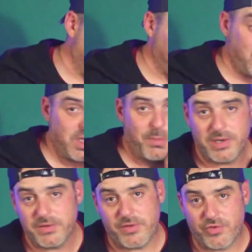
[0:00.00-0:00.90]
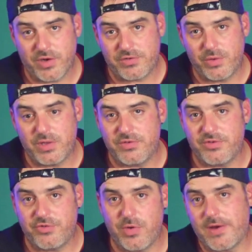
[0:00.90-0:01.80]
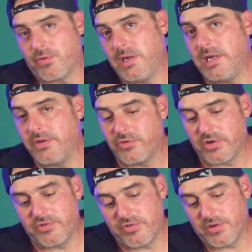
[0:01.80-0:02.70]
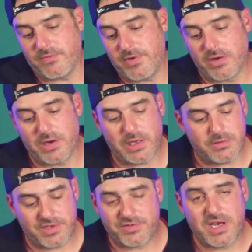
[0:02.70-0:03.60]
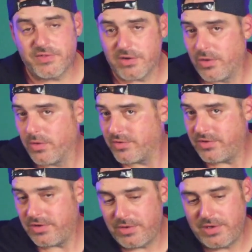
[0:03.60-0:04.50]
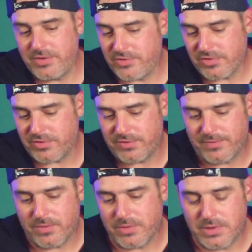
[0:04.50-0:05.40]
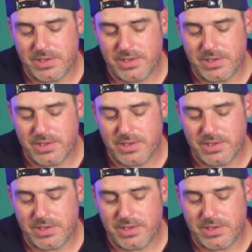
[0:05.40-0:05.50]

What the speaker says: Apparently the trick to it is that you have to read the instructions on figuring it out. It's not the cords that you need instructions for.